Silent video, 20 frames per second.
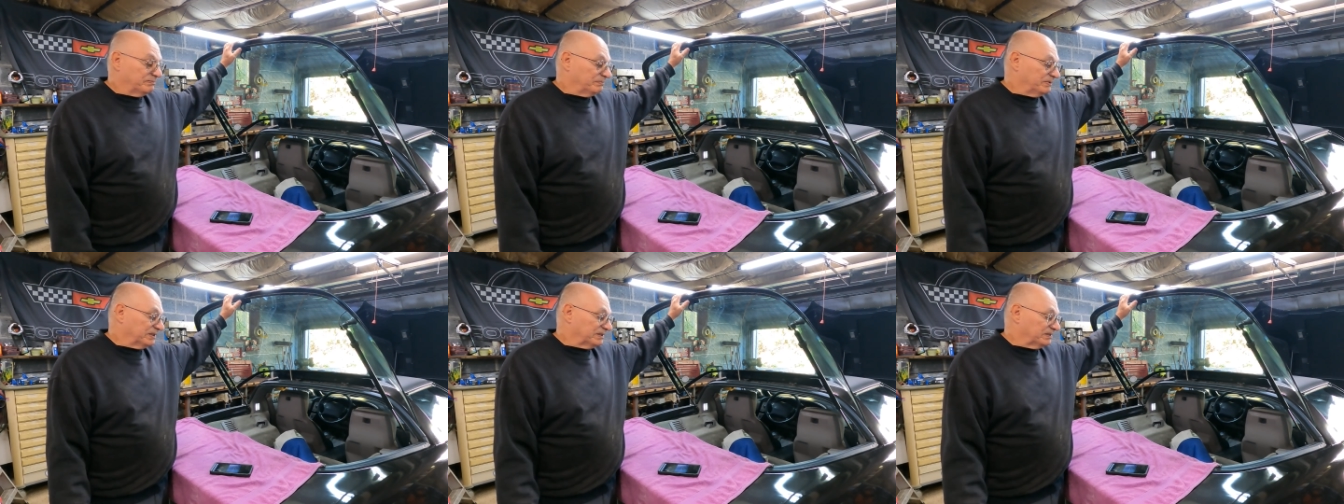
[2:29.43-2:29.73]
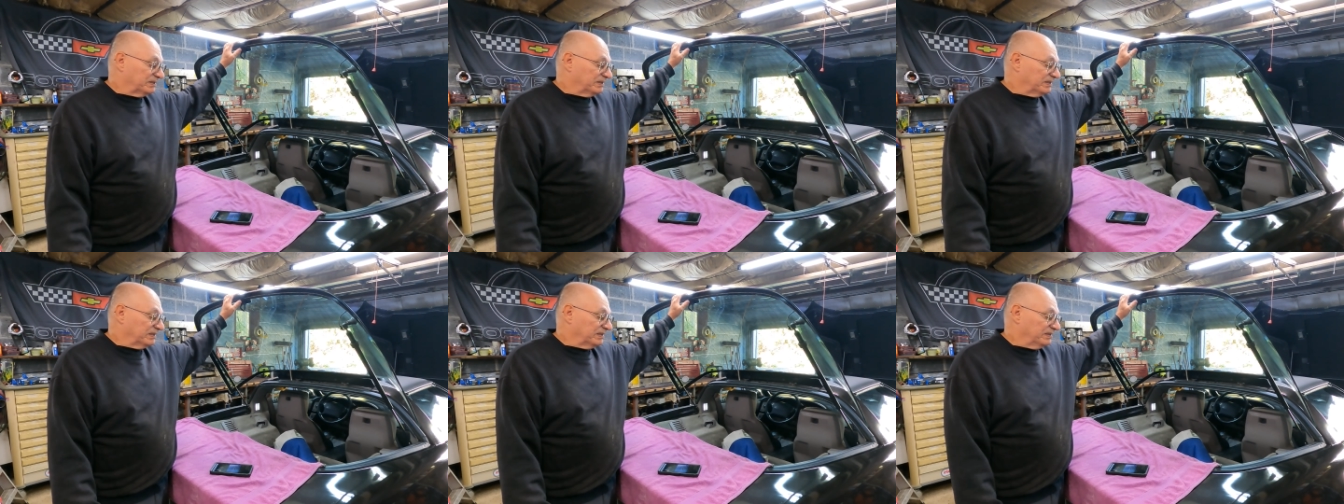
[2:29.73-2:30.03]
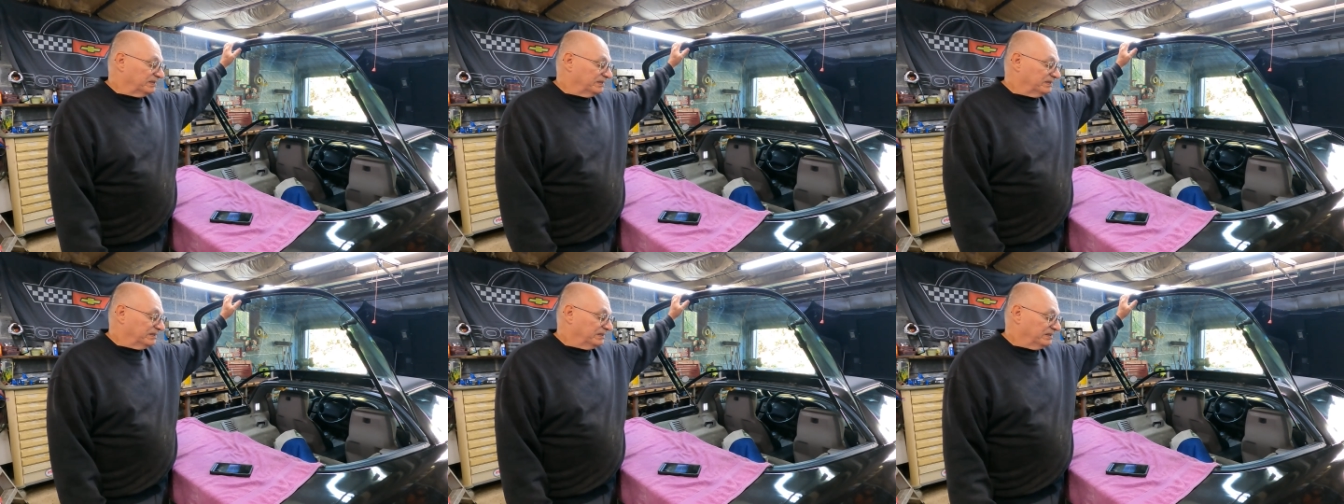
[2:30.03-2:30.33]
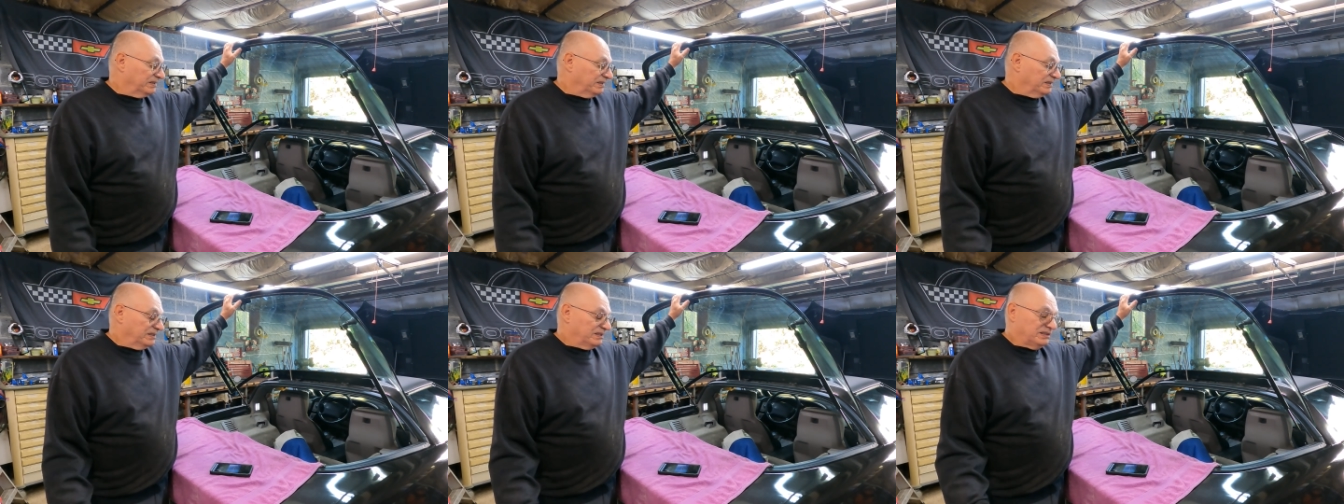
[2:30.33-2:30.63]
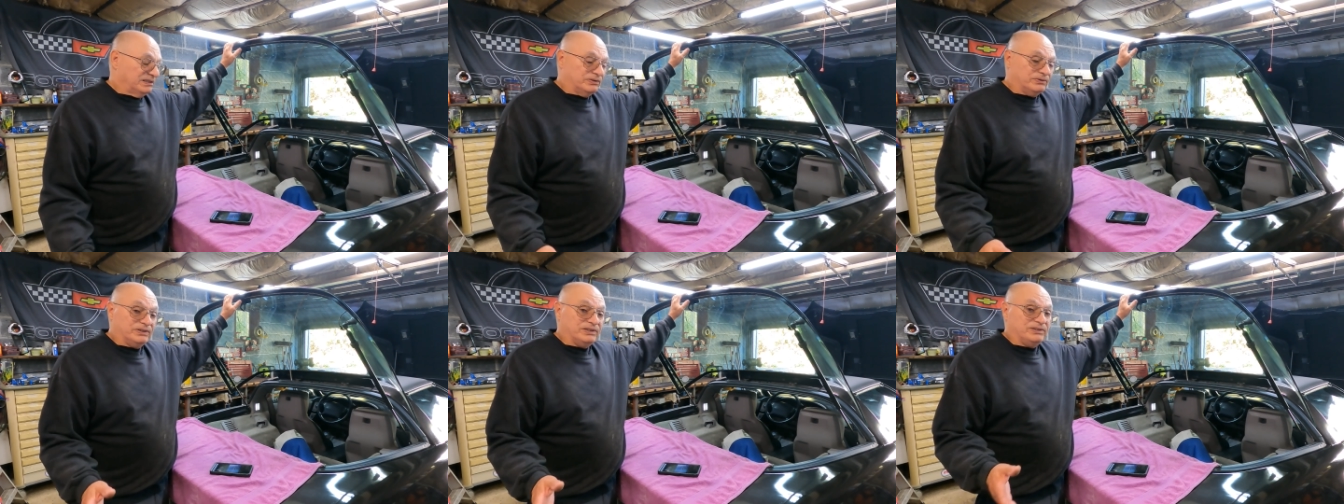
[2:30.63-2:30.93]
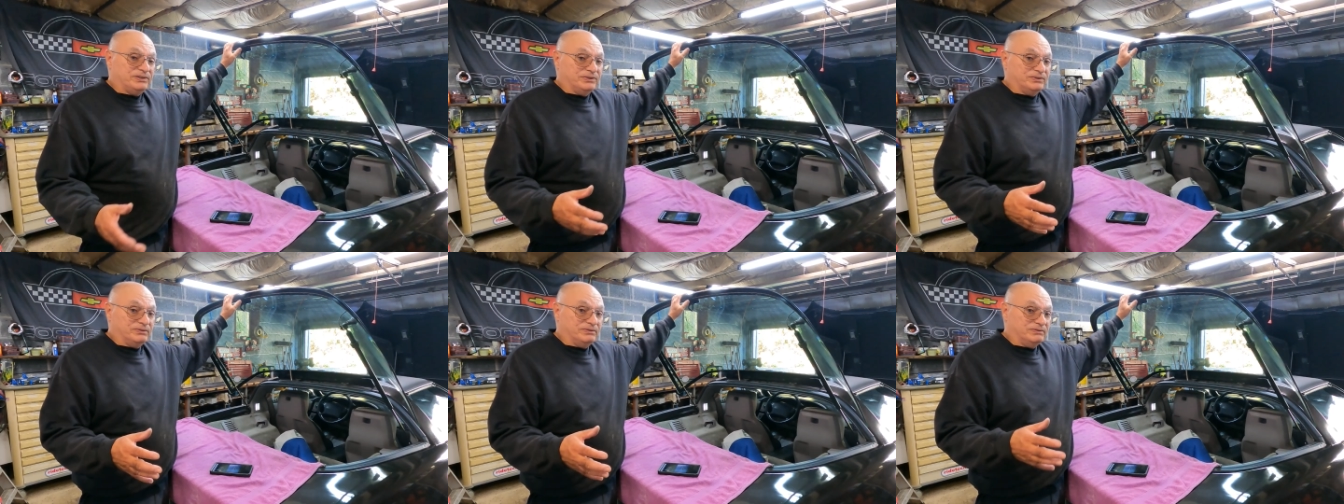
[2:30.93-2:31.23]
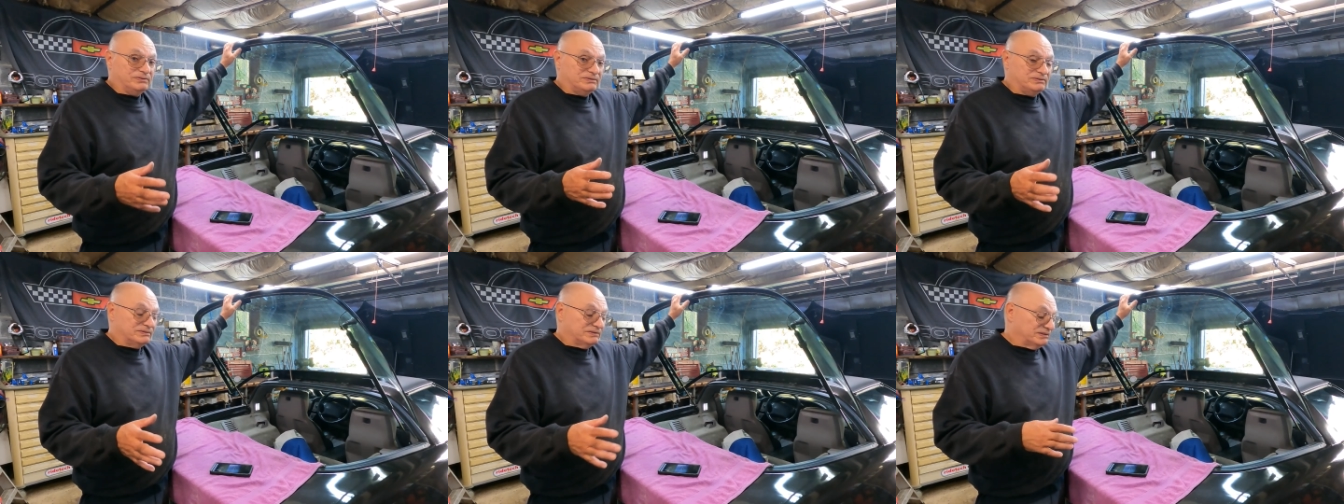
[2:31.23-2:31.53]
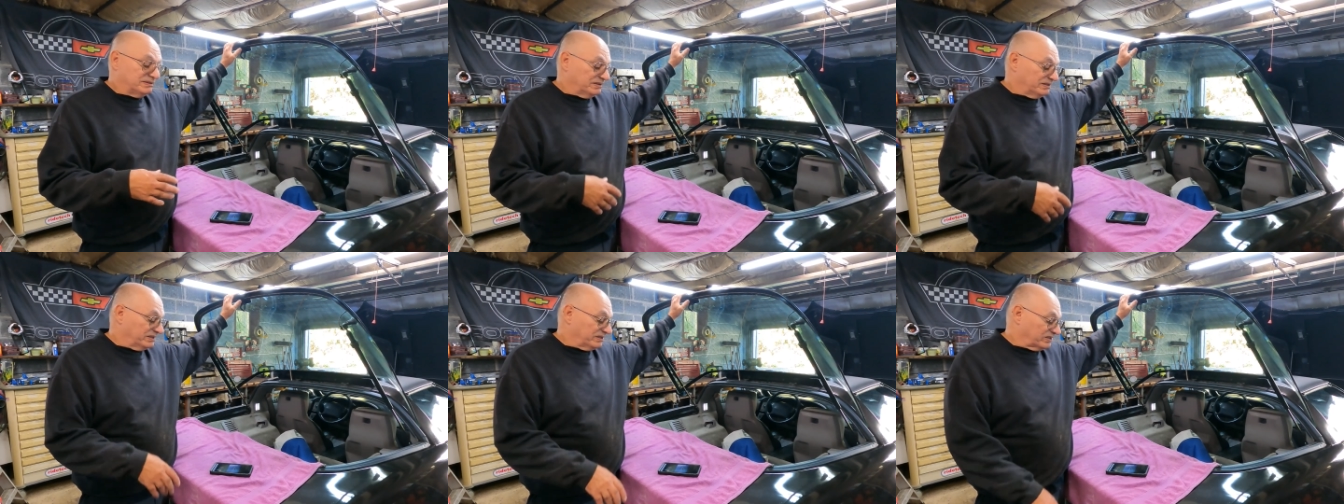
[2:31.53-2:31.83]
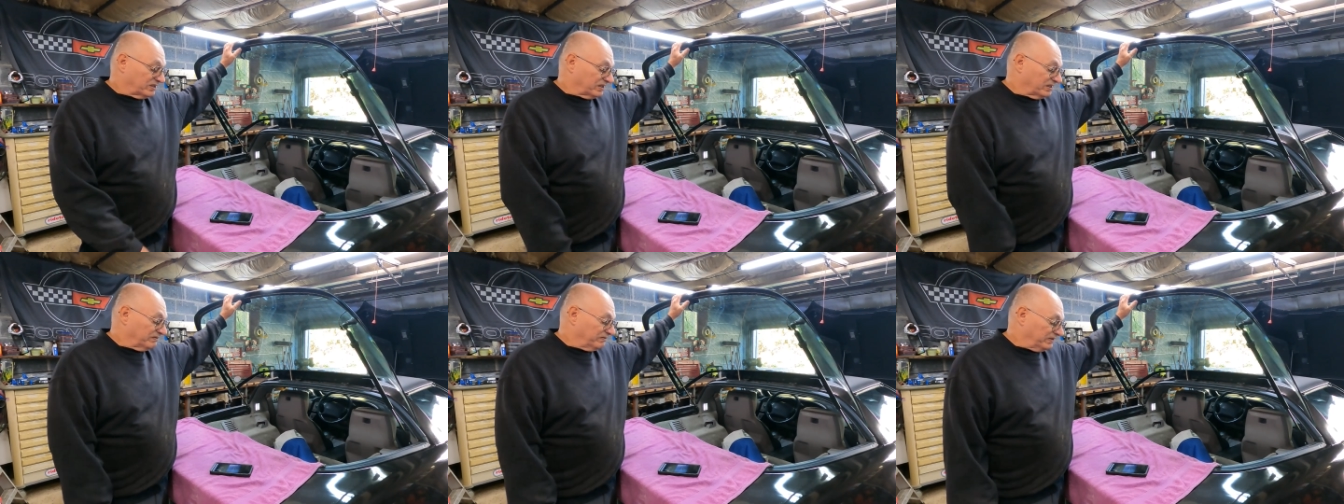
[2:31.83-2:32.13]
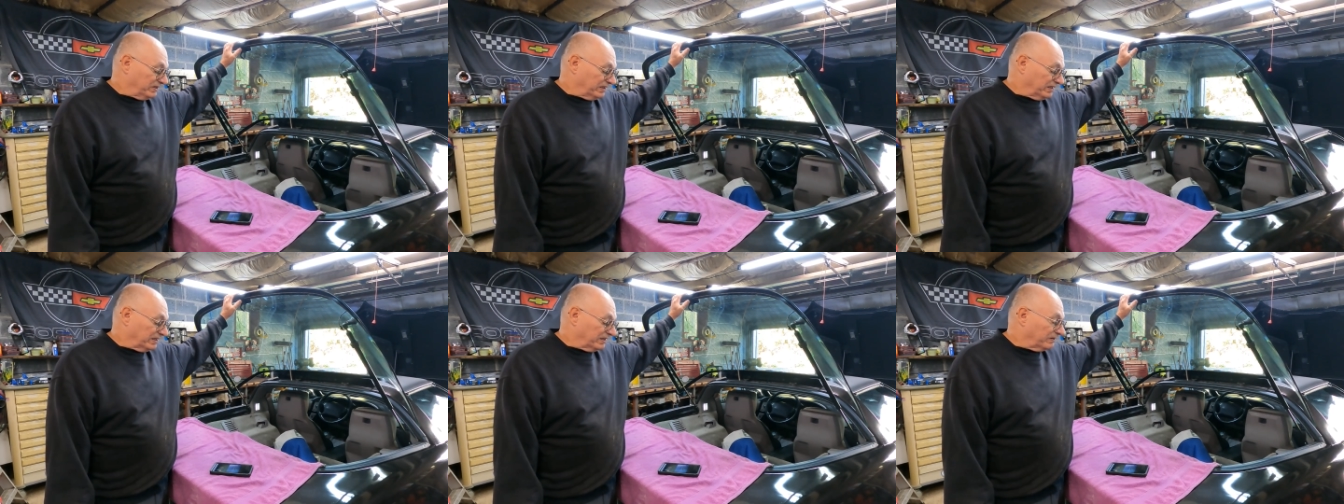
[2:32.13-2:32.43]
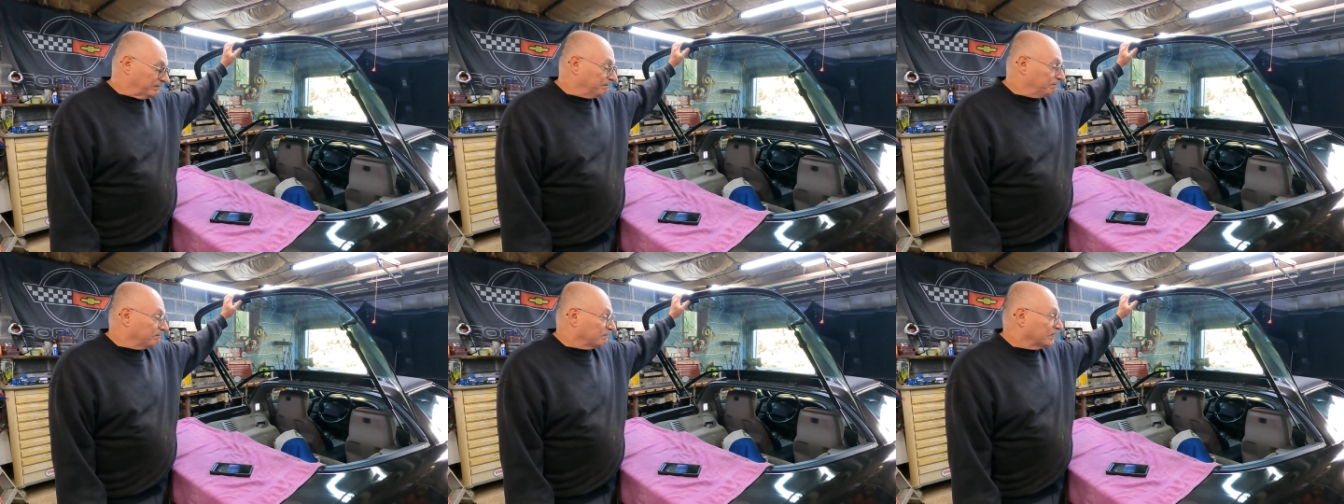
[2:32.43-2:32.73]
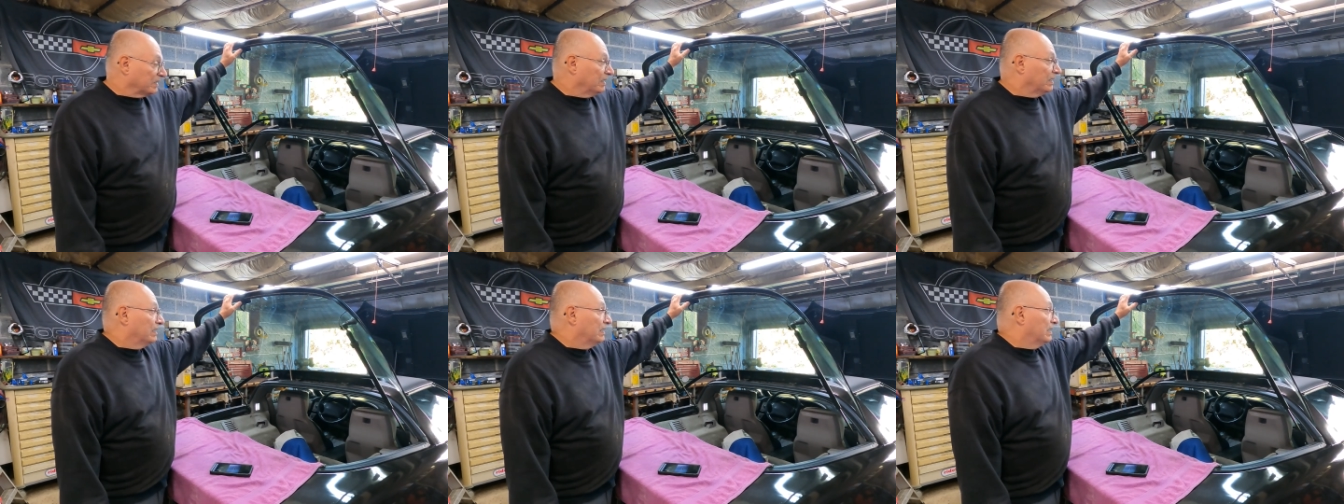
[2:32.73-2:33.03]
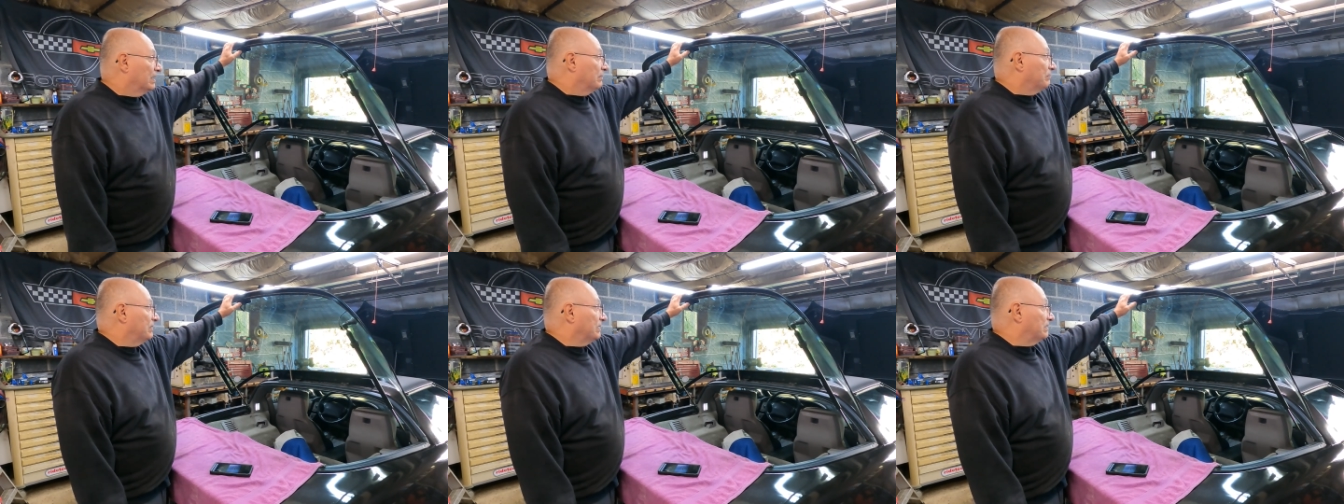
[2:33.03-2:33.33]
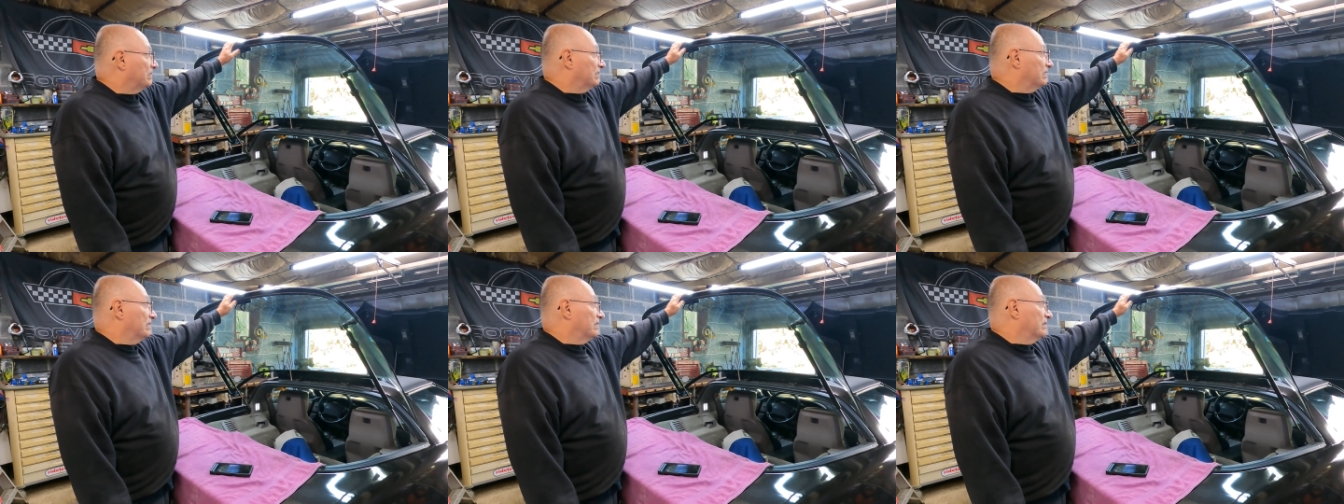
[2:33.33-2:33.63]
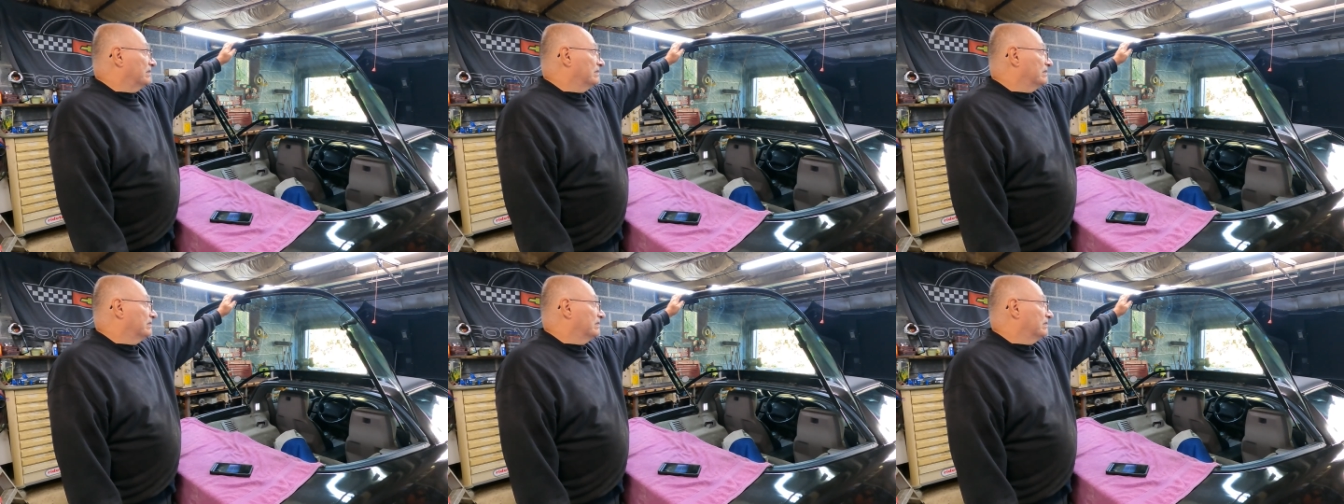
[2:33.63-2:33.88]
but go into in this video. But